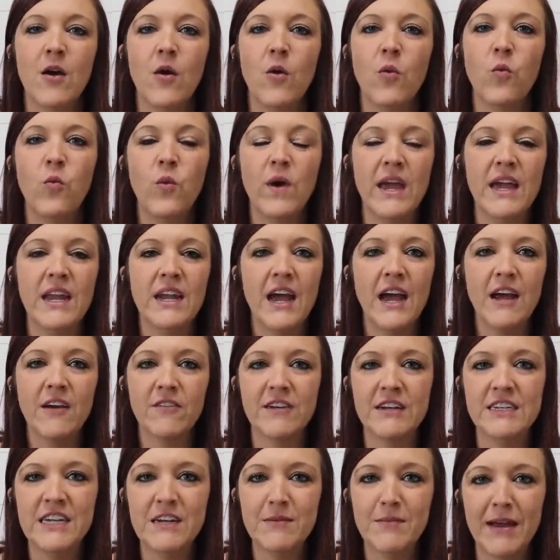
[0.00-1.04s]
when I
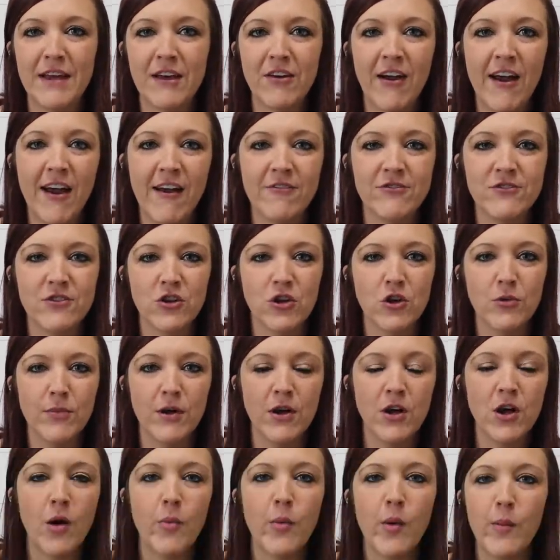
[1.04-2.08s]
redid my craft room
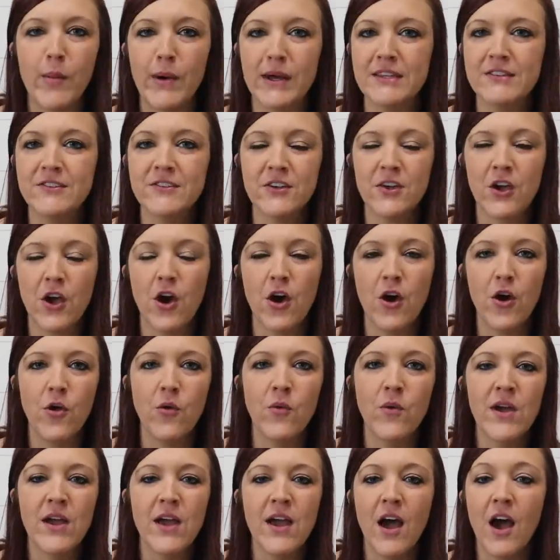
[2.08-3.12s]
a couple months
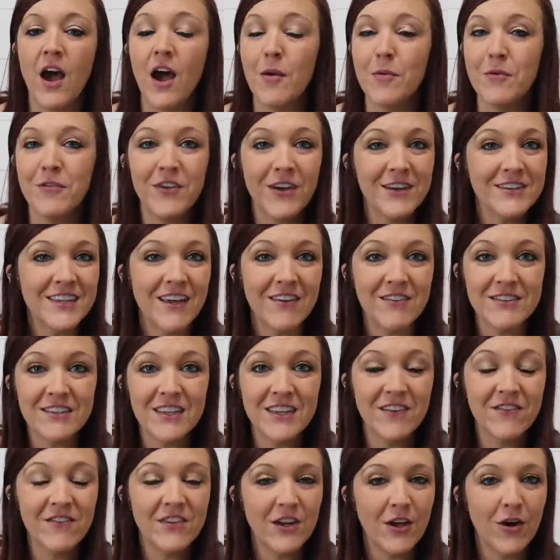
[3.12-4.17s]
ago, um, if you guys haven't seen
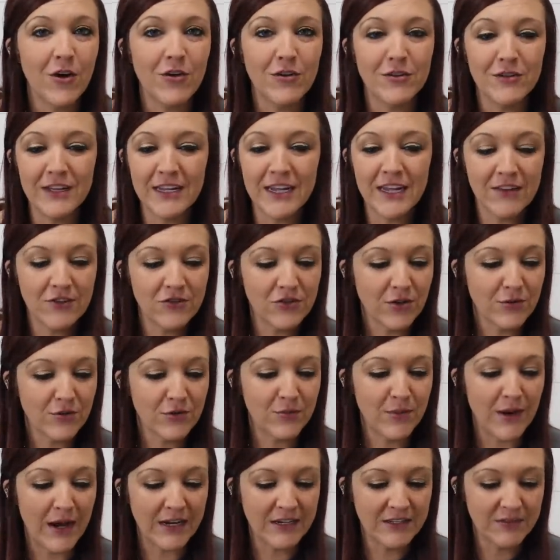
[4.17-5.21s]
that video, I'll link it in the
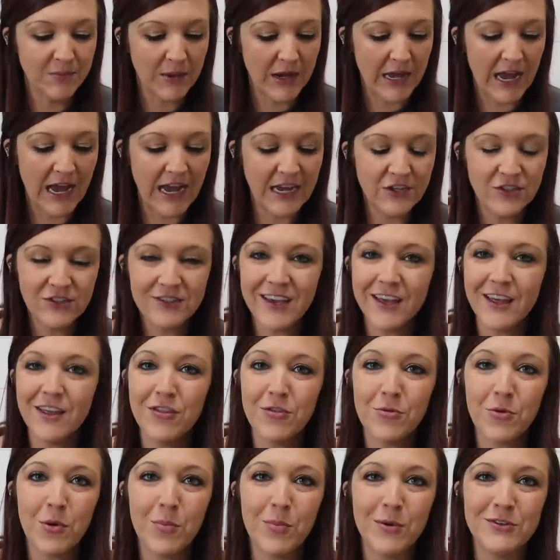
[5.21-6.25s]
description box, but I just kind of
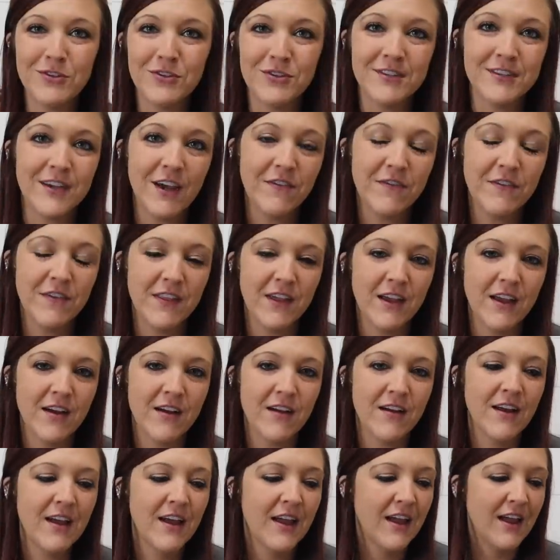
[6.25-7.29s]
threw a bunch of stuff in
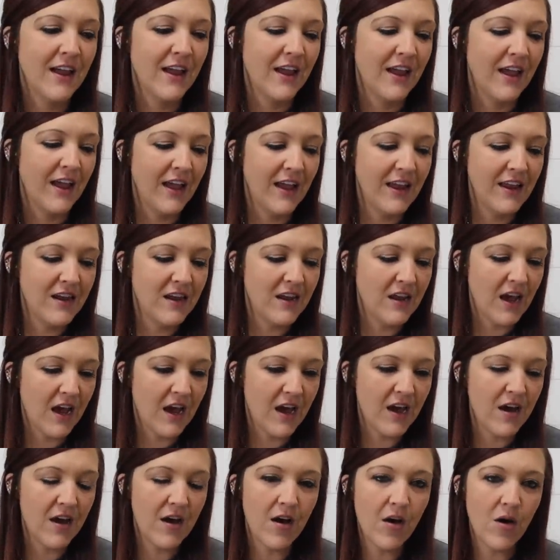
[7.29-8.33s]
there and
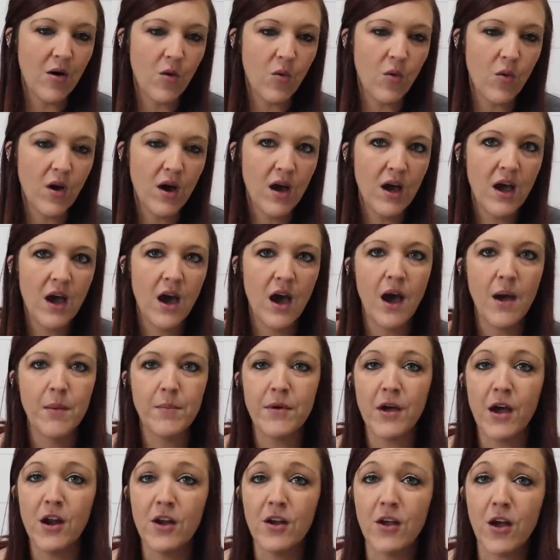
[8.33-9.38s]
now I'm
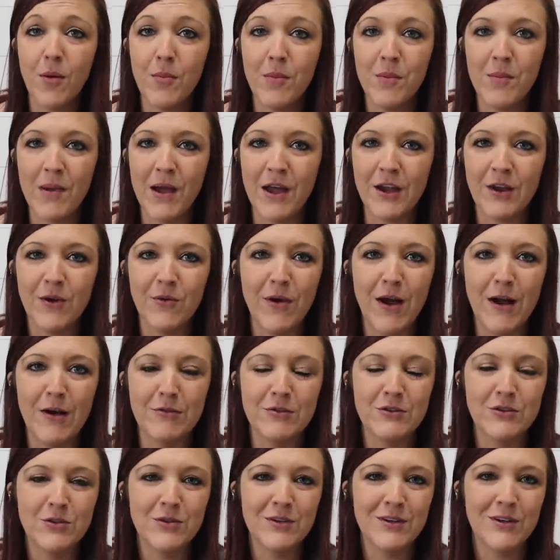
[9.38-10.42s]
kind of coming back
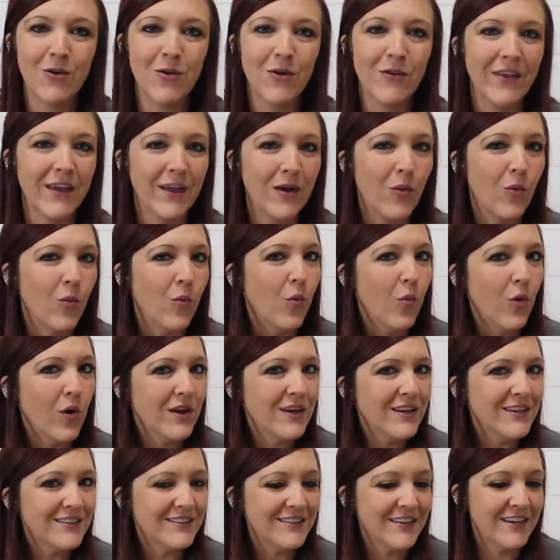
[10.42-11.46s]
around to it going like,
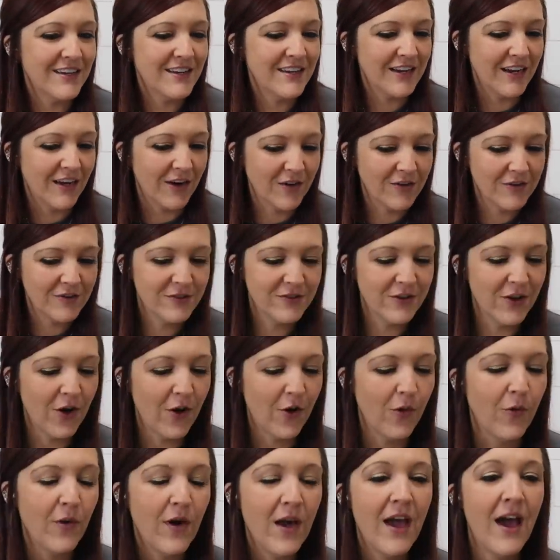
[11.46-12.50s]
what is in here?
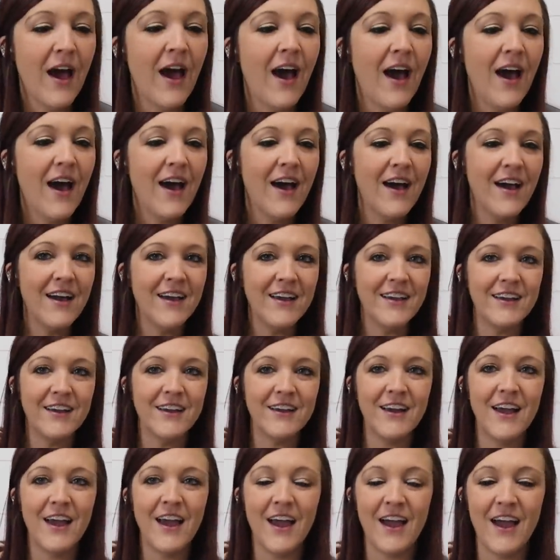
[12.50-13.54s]
So
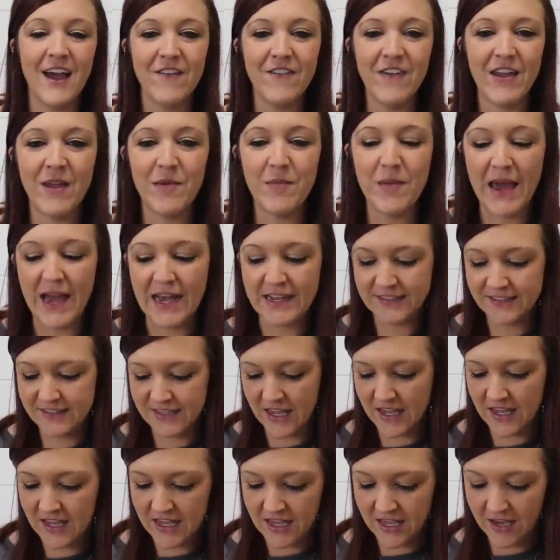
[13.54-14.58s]
I have a
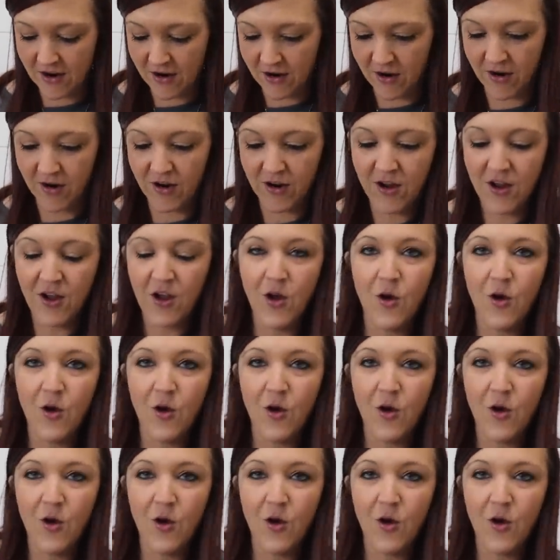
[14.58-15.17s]
basket here